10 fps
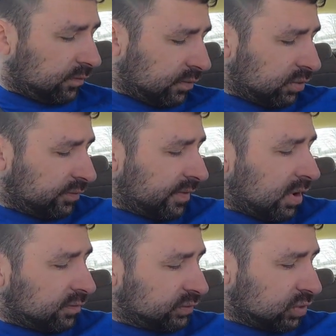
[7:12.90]
for the
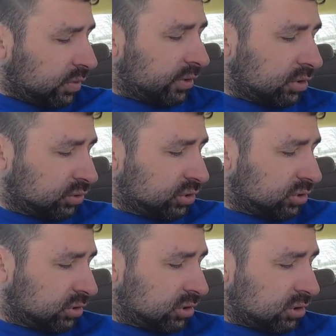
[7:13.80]
valves going on to
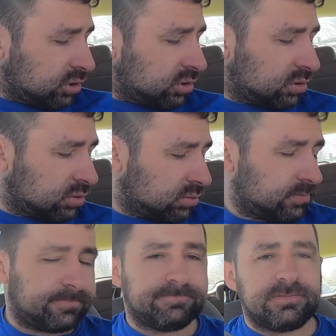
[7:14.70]
the uh,
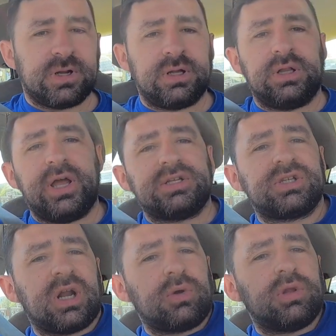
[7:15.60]

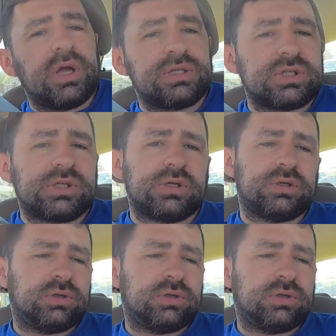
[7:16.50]
inlets and outlets.